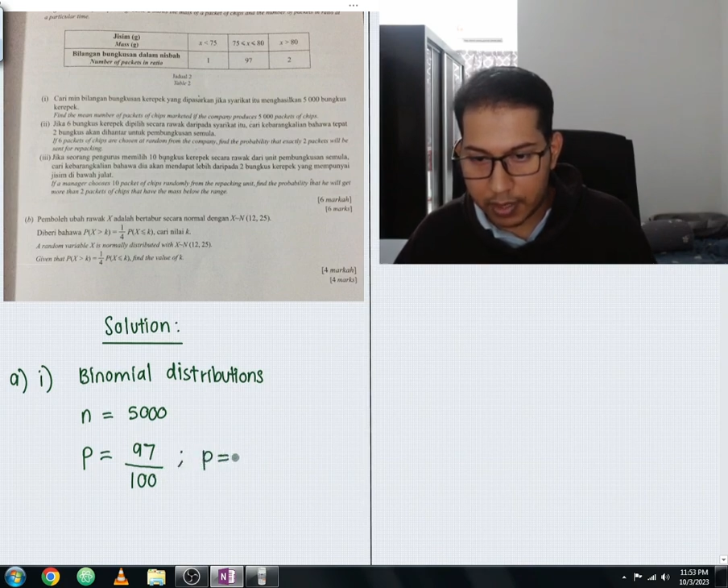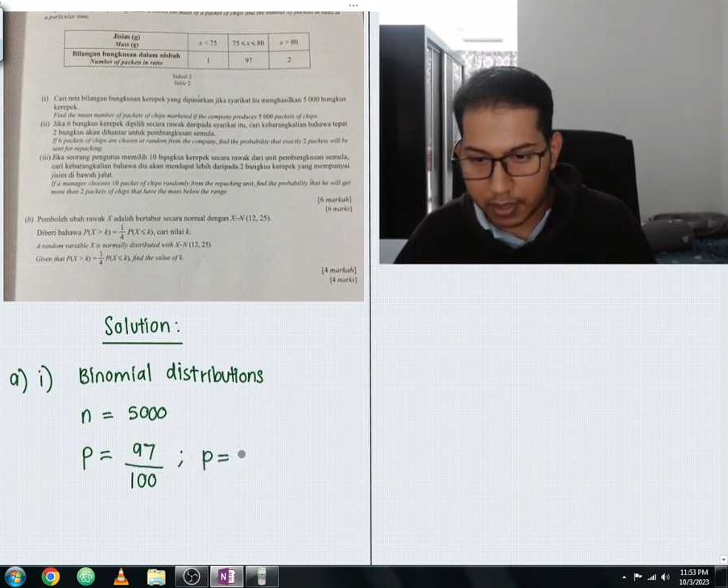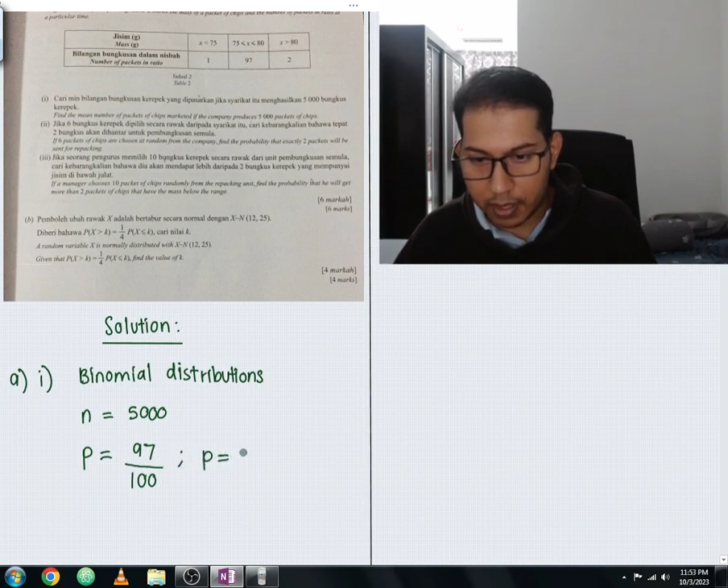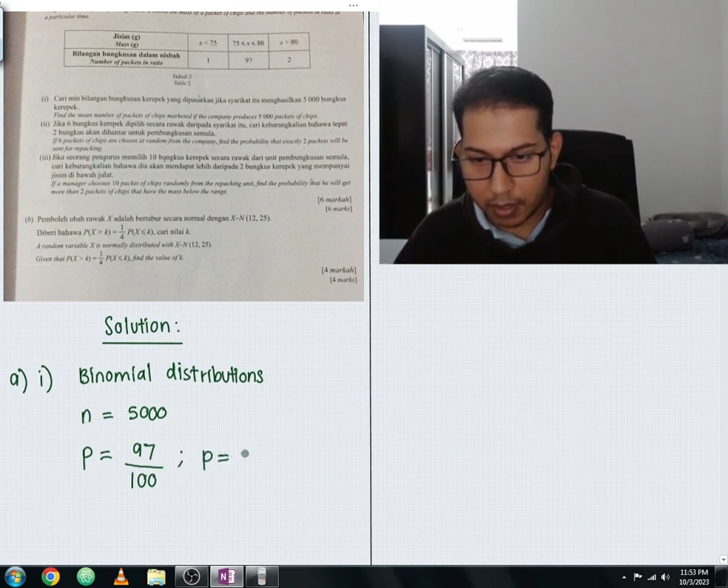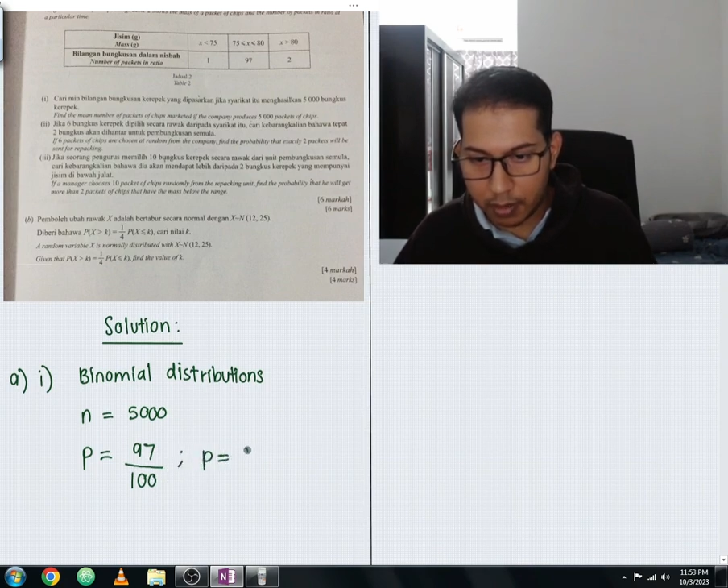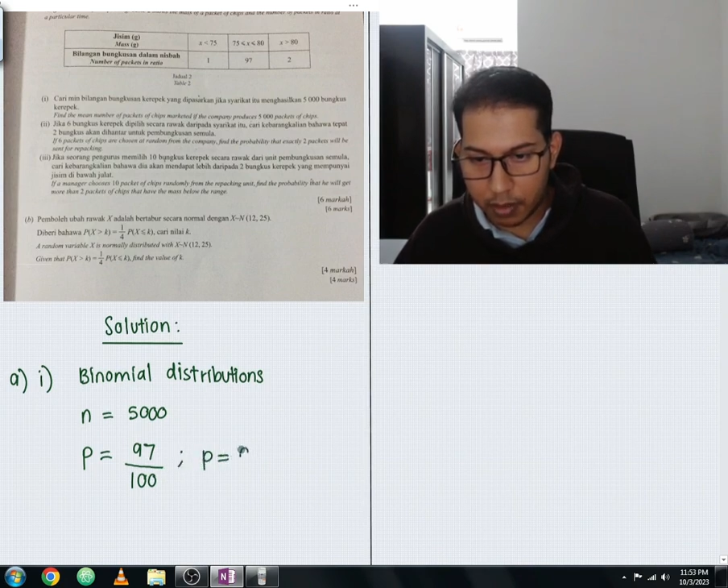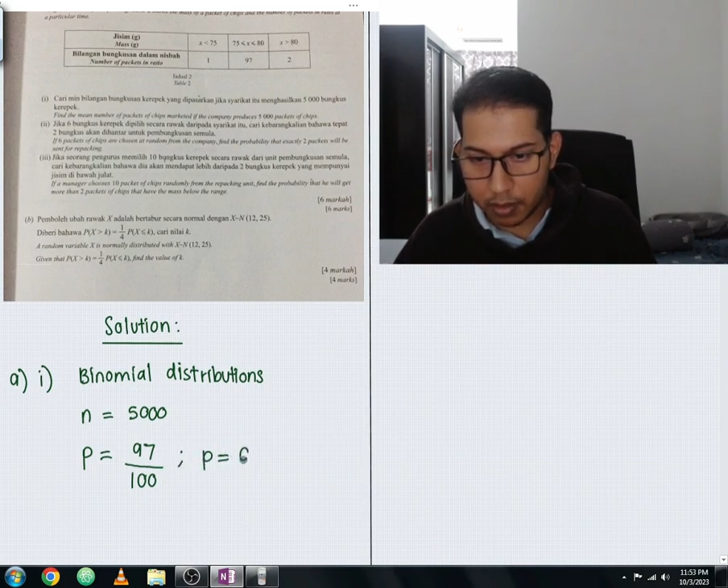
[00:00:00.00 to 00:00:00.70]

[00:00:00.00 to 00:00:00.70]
is equals to